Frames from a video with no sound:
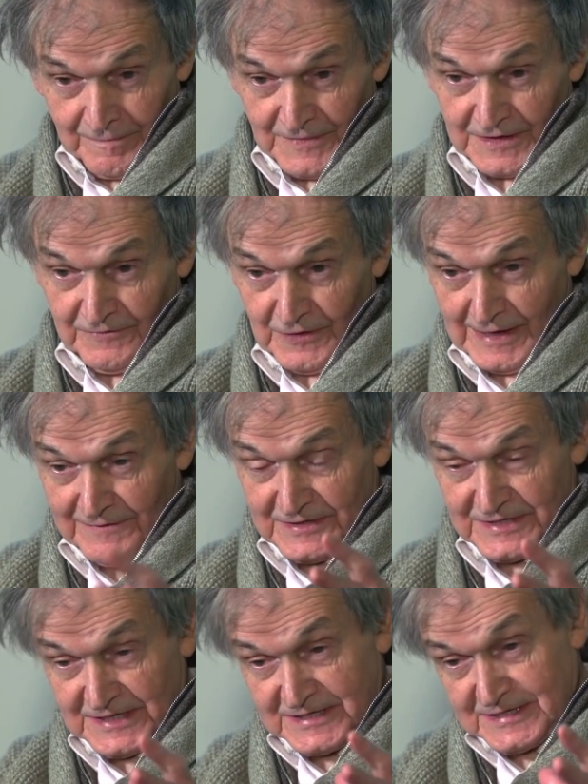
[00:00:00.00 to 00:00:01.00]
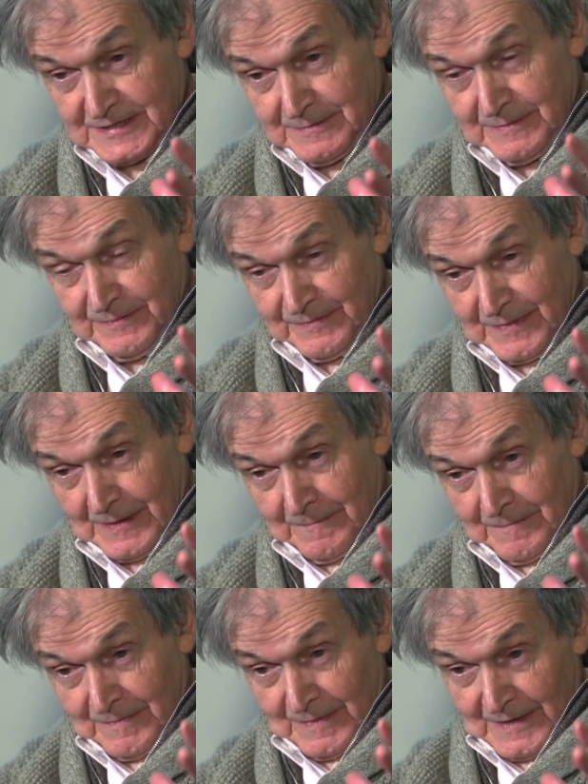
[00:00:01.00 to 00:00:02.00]
That if you have a system
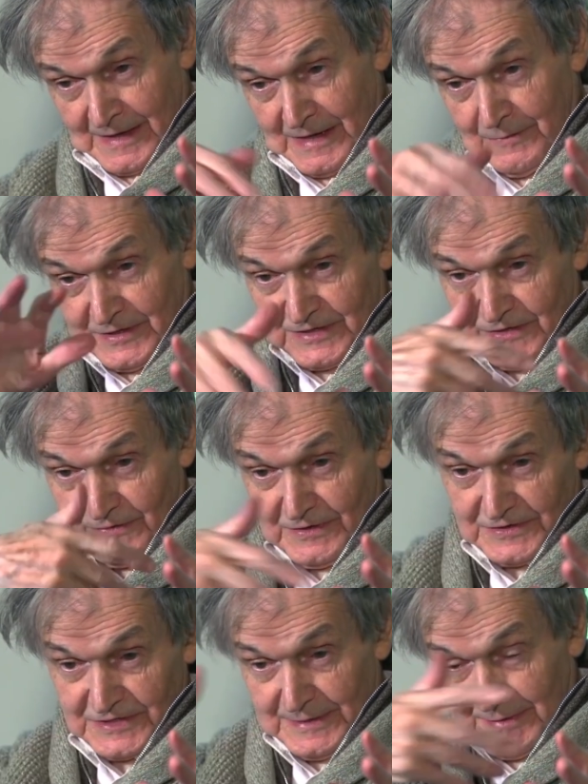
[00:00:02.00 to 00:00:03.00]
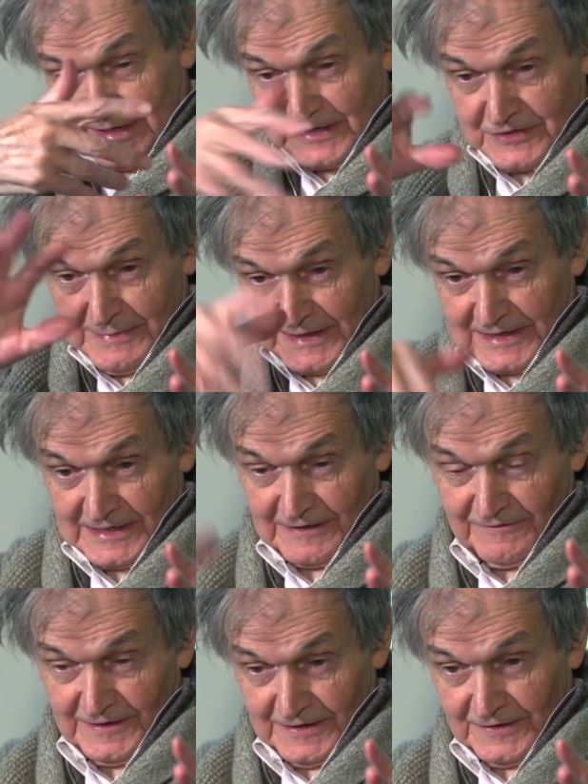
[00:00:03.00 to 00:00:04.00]
in which you've got some
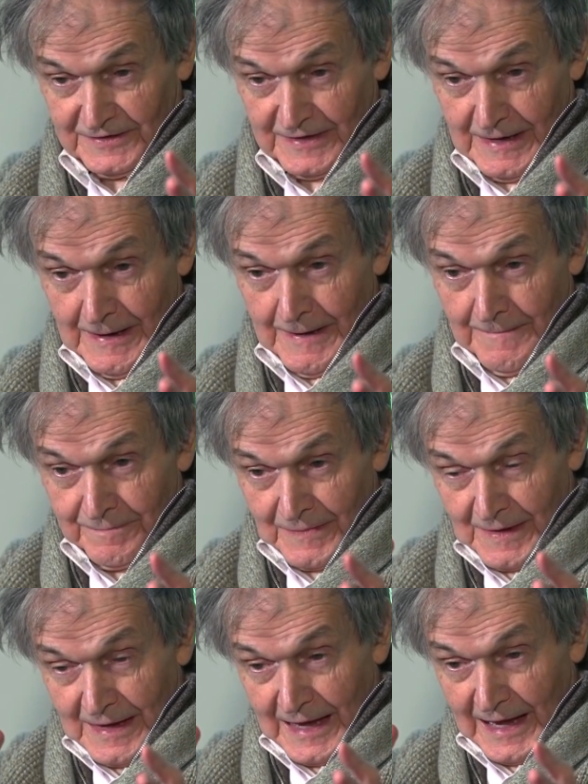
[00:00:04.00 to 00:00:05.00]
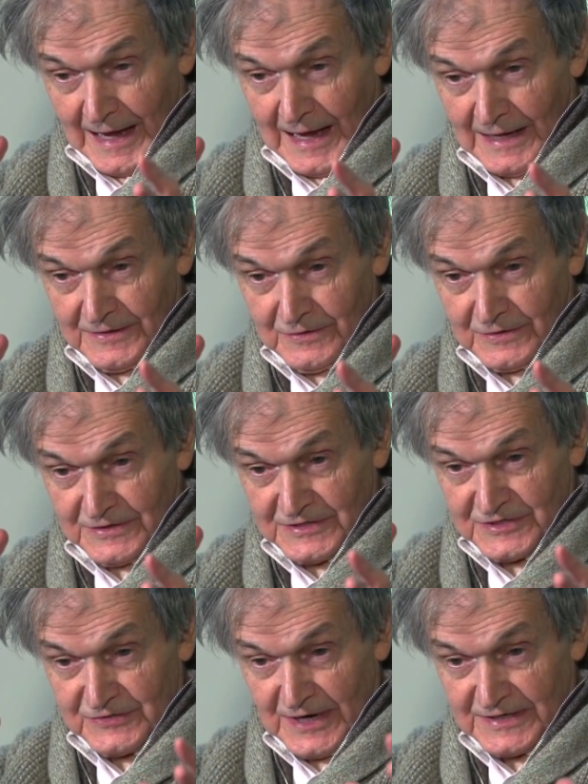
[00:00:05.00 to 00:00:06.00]
electromagnetic field, and you could
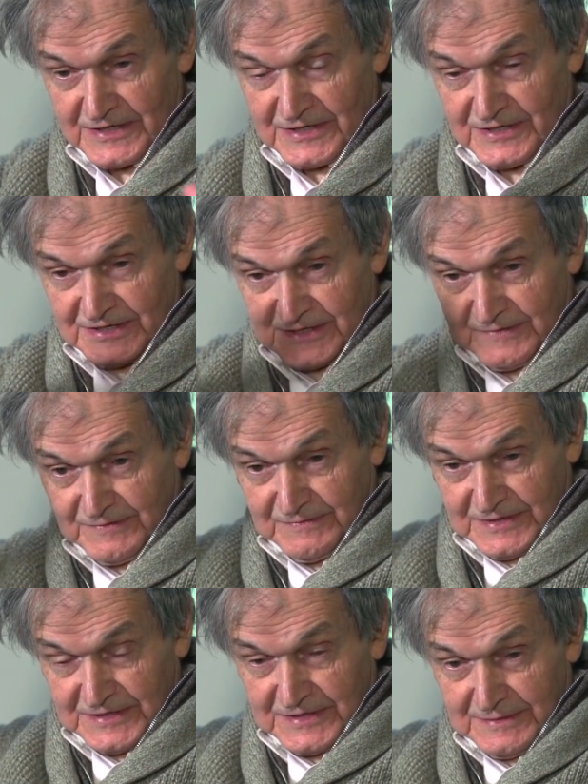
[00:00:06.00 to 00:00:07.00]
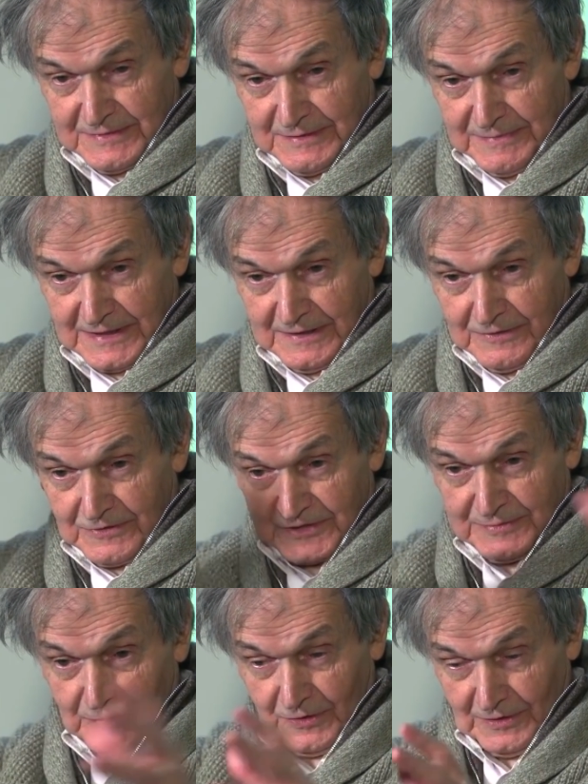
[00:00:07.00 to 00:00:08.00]
stretch this system to bigger or
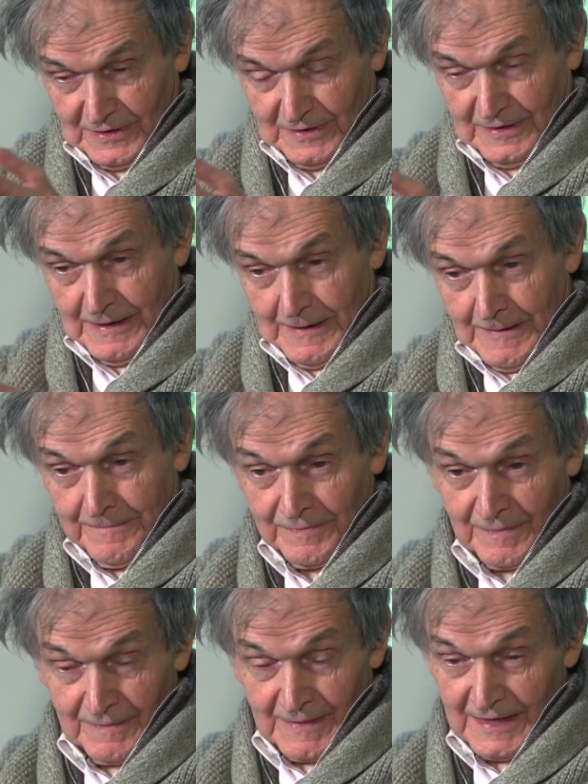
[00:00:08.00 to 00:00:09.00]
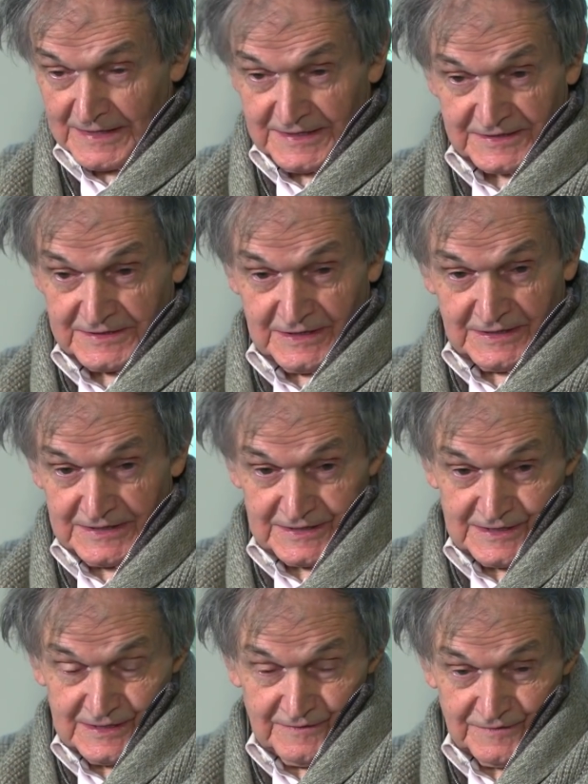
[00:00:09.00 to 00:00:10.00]
smaller, it doesn't notice
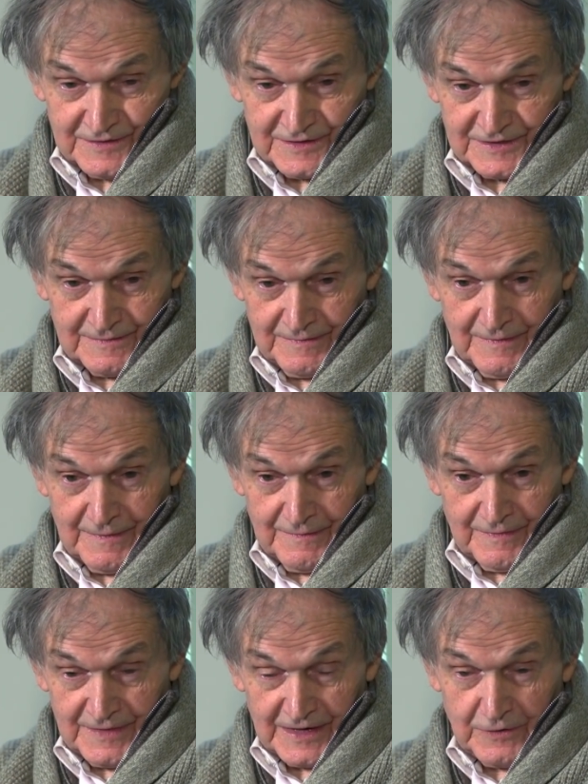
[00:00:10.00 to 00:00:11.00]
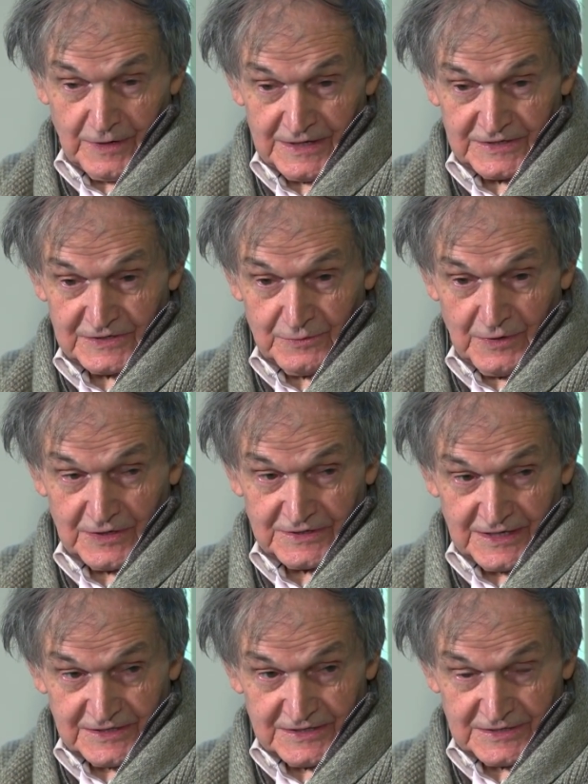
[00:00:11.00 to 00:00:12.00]
the difference. The equations right. work
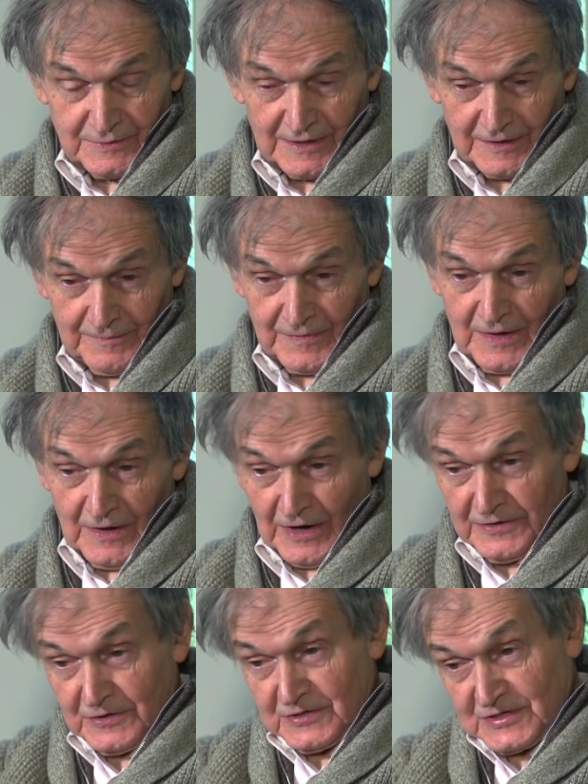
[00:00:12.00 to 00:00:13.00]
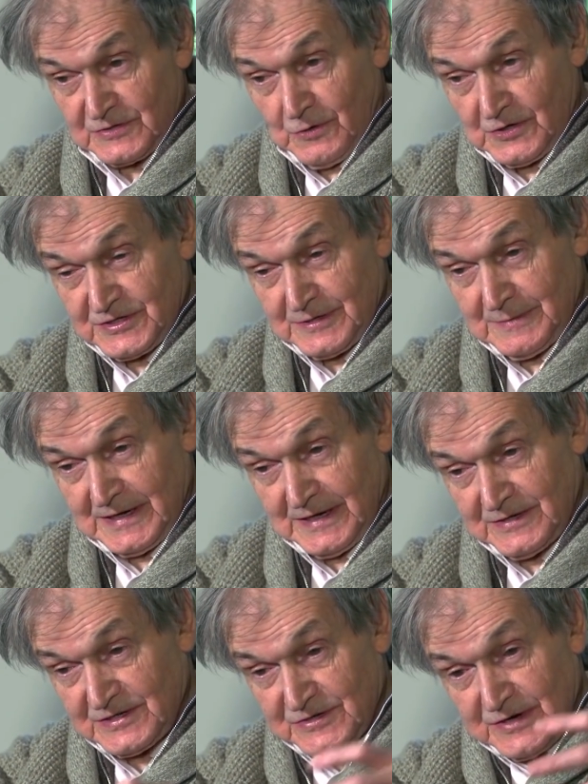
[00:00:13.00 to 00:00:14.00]
just as well and you can squash them
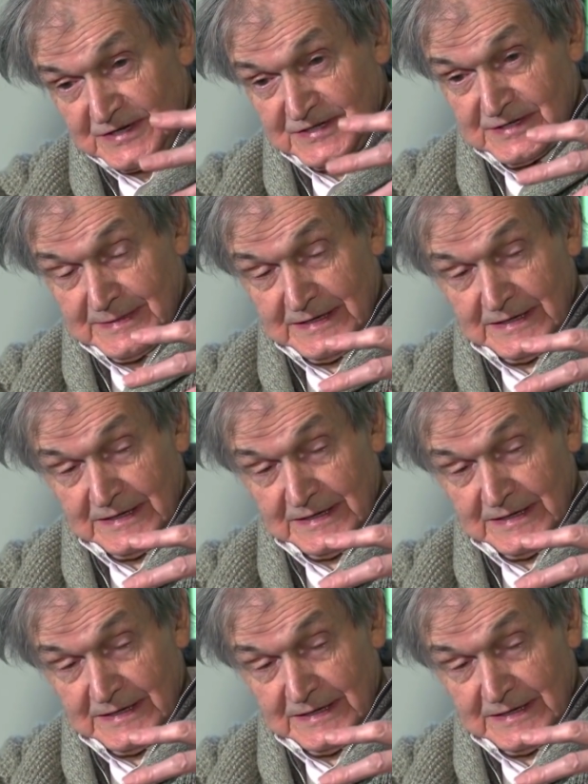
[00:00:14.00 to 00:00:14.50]
here and stretch them